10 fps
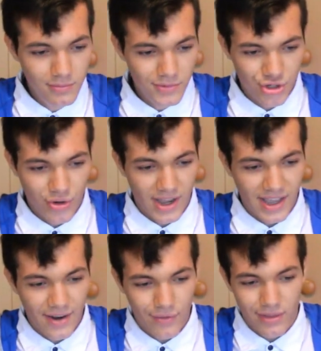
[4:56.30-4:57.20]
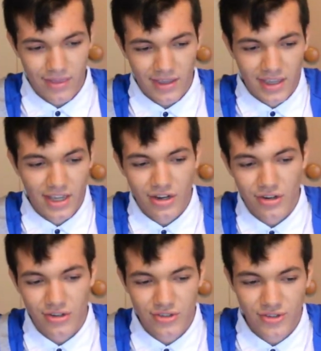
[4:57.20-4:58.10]
try everything
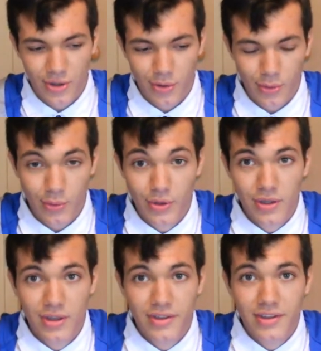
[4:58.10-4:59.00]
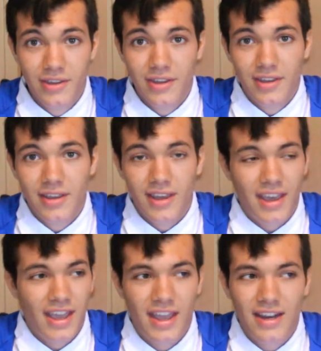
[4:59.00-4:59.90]
here. So
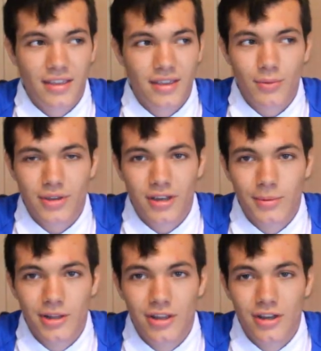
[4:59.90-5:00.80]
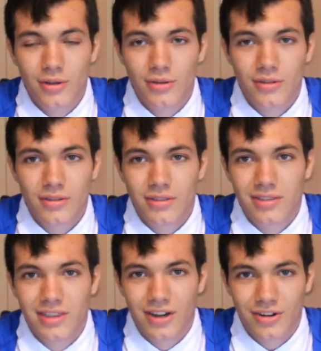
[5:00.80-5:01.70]
anything we come along,
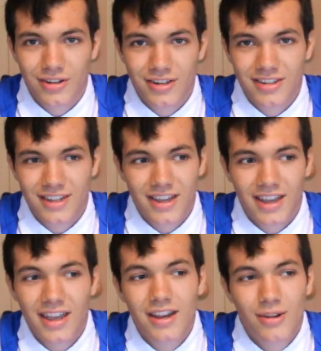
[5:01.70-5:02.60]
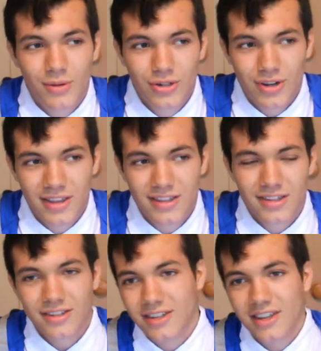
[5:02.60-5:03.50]
they're going to say, hey, do you want to try this? And
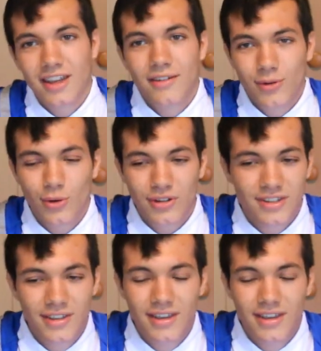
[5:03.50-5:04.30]
I'll say, yeah, of course.